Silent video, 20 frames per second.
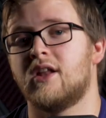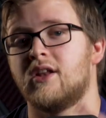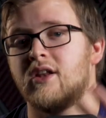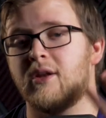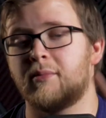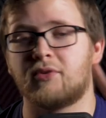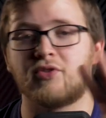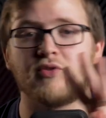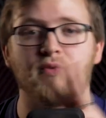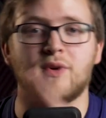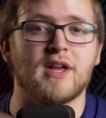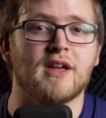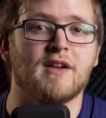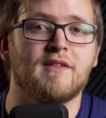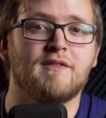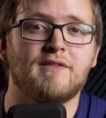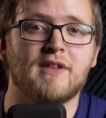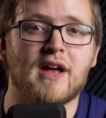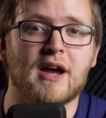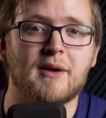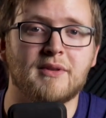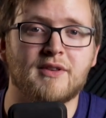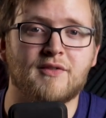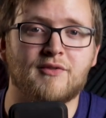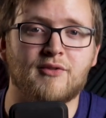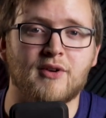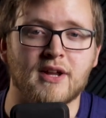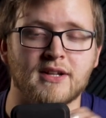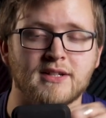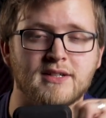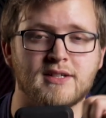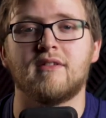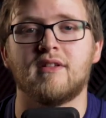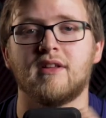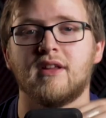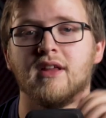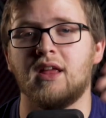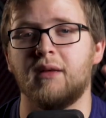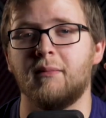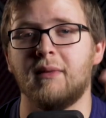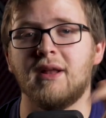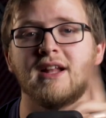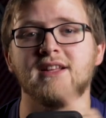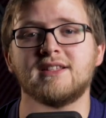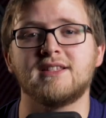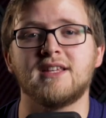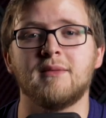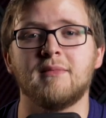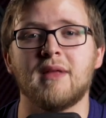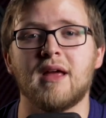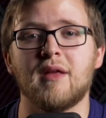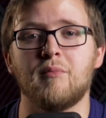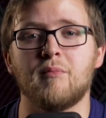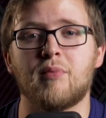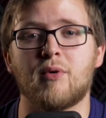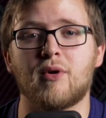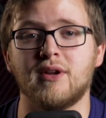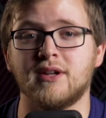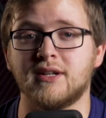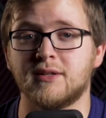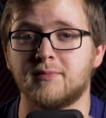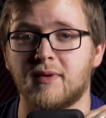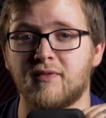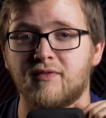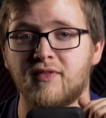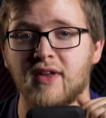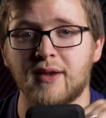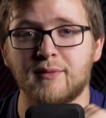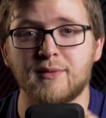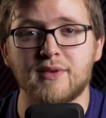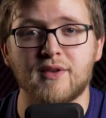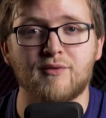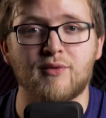Number 3, fly with a friend. It may not seem that important, but flying with a